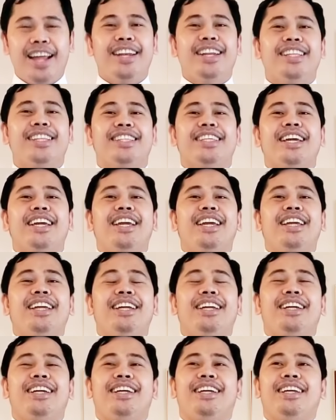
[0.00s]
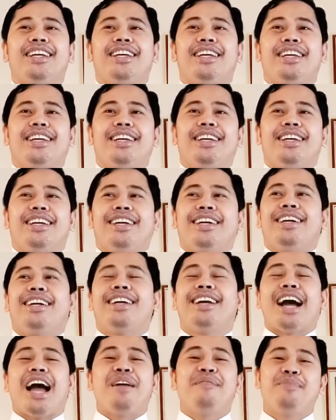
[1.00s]
And the thing,
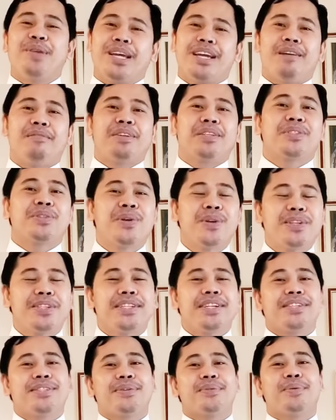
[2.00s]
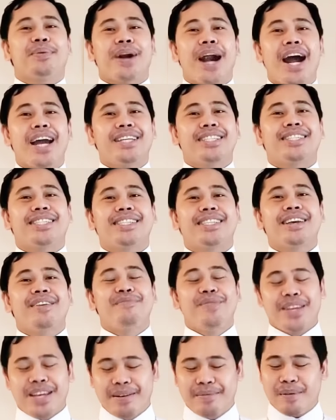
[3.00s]
I become a soldier of Christ and
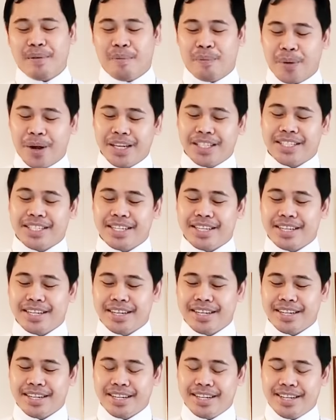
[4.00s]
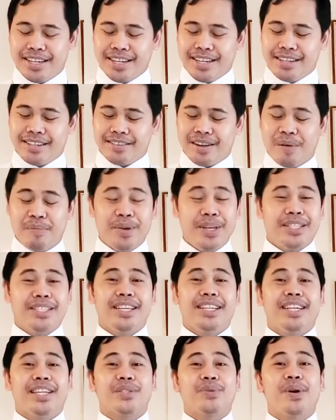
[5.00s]
become a preacher. So
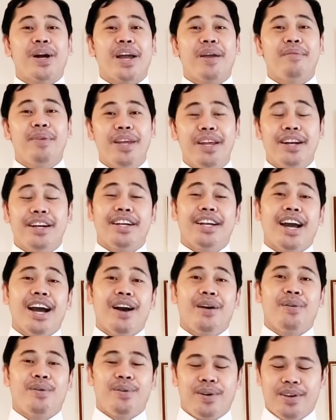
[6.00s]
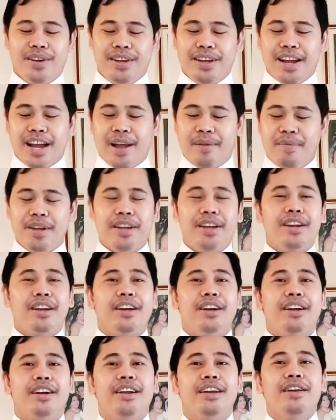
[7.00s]
amazing. That's why I'm here now. I'm
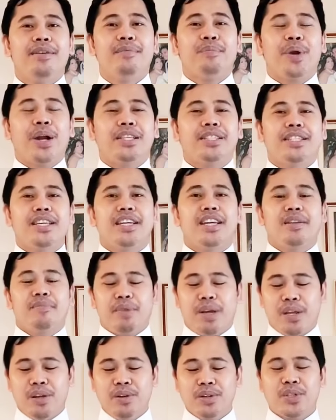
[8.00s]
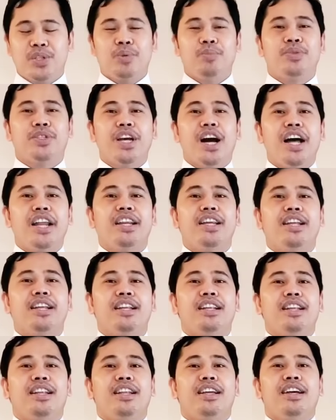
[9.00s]
here preaching in my YouTube
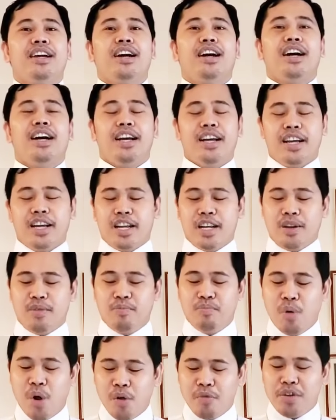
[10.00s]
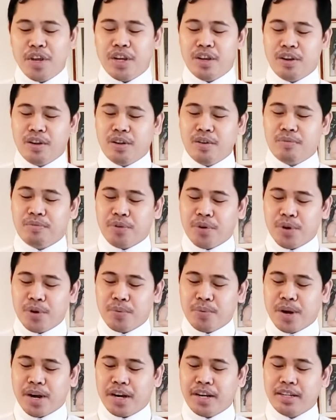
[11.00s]
channel and moving on
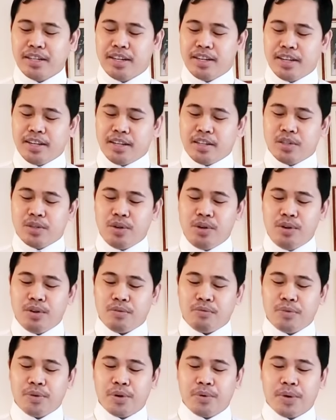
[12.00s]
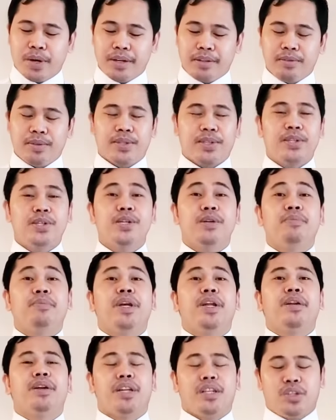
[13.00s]
forward to look forward to serve
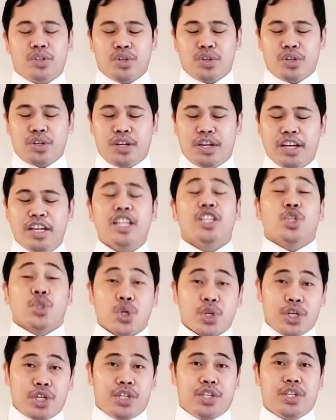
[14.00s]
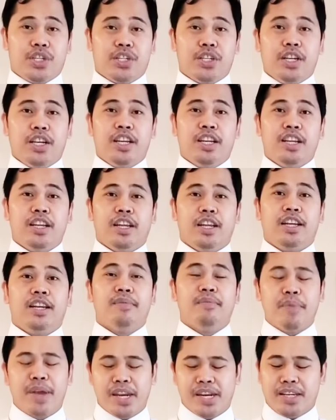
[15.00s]
in, in the church, in, in the
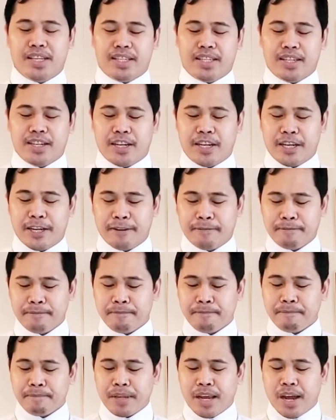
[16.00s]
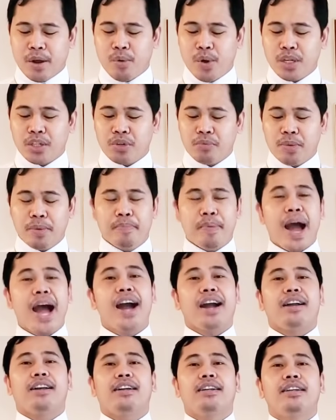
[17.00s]
ministry. I want to be
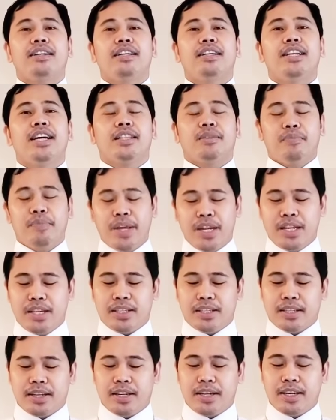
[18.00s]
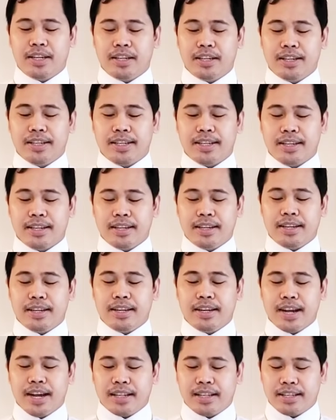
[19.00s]
back in that ministry.
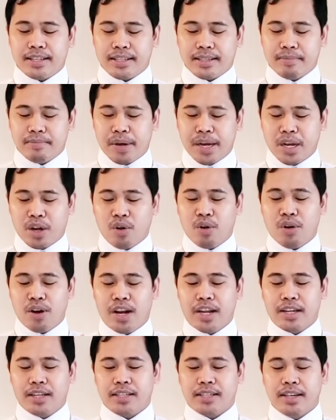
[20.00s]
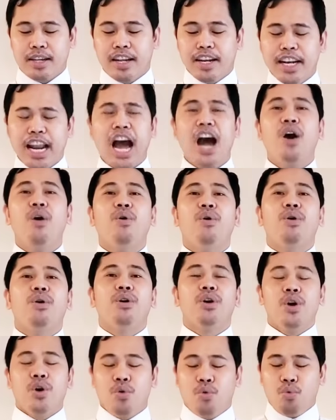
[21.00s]
That's my callis.
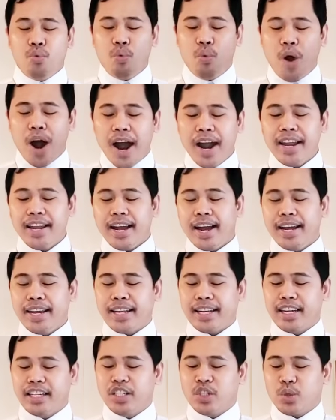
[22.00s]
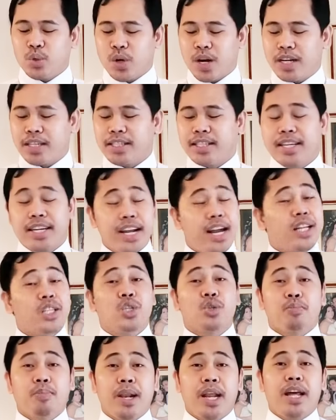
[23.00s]
Now, why I can trust
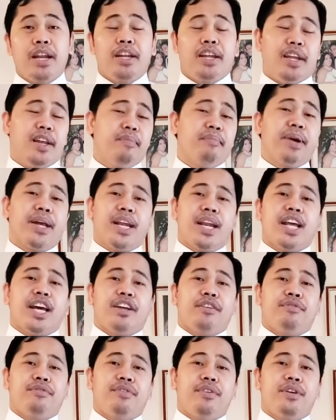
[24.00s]
God's plan in my life?